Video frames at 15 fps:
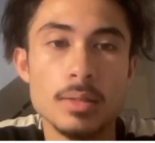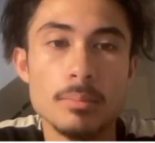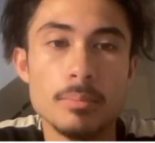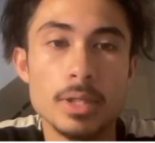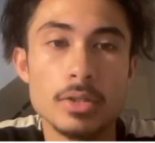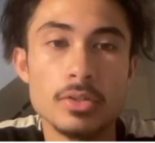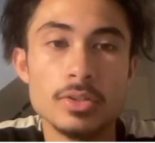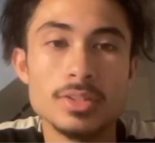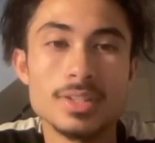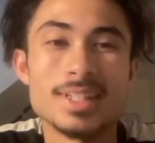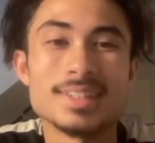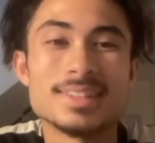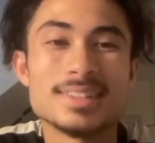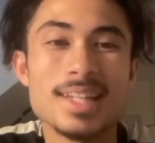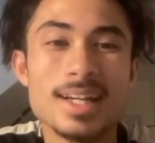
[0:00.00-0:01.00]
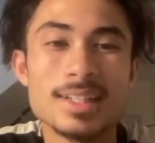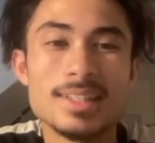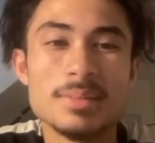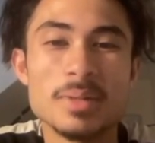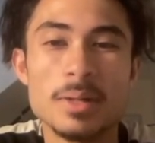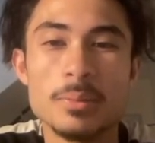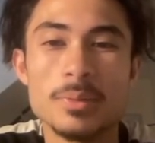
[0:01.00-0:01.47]
Bitcoin done exactly
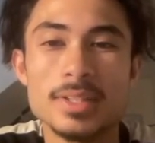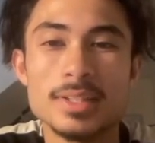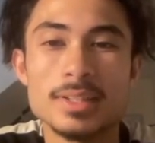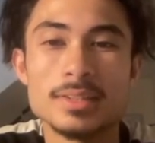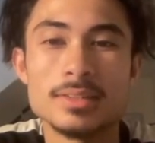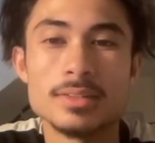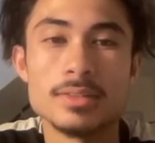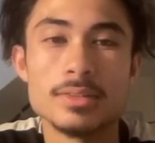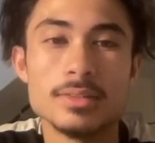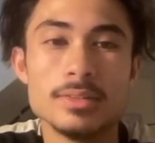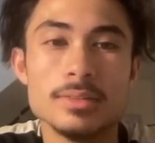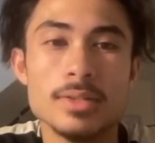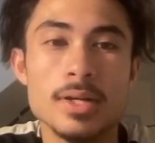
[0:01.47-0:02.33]
what I wanted it to do.